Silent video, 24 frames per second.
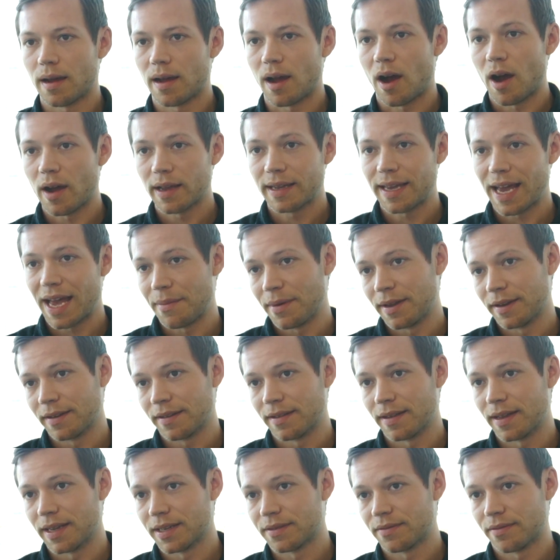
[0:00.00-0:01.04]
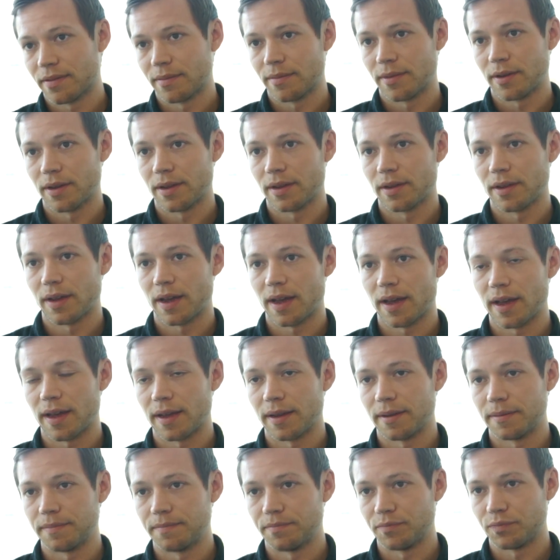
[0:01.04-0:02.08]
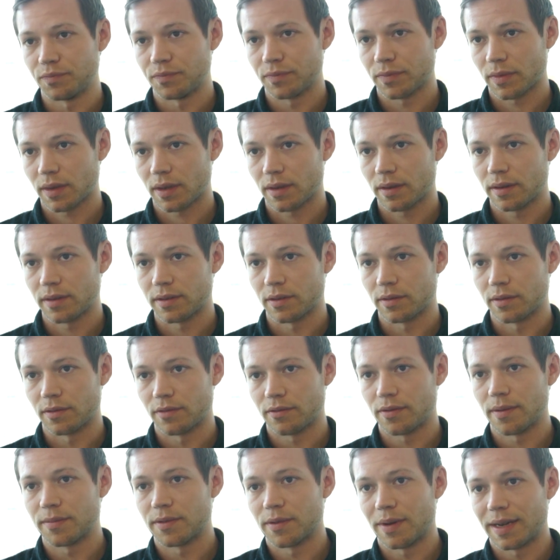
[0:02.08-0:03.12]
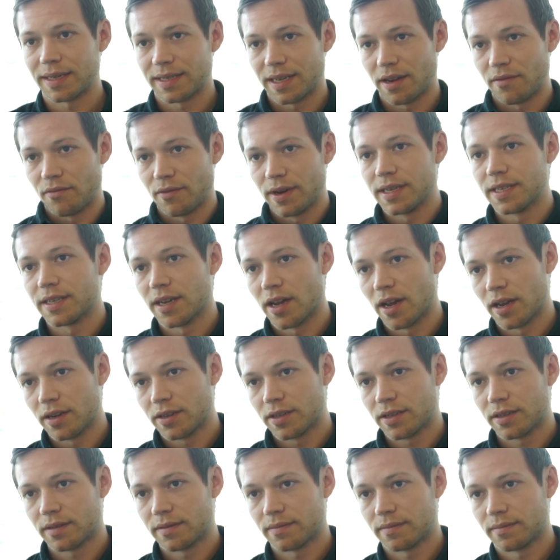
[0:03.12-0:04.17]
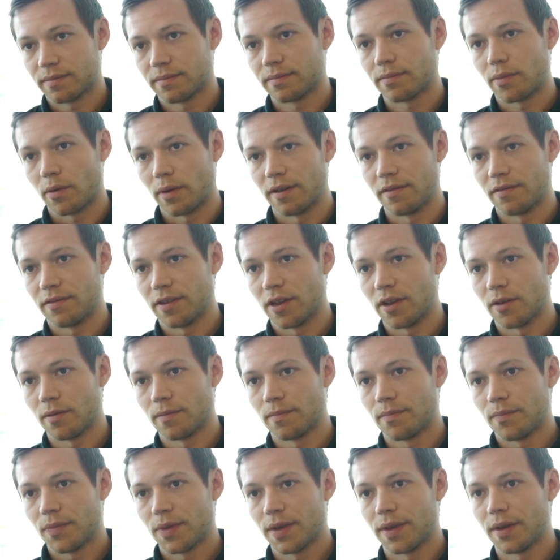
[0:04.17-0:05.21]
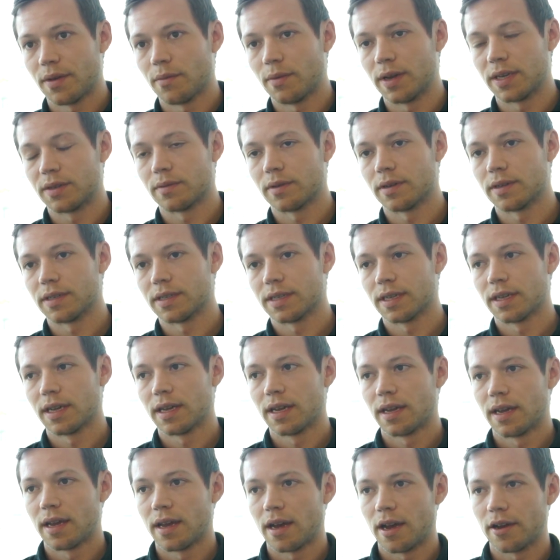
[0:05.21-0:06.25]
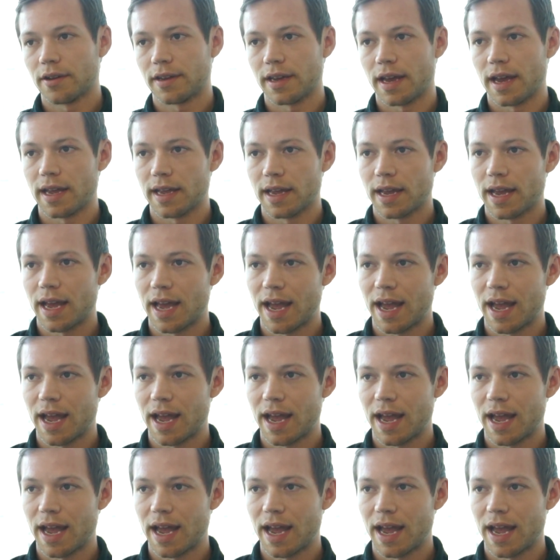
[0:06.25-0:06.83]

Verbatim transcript: I came into this from a um, sort of crypto asset research mm -hmm. point of view which was okay,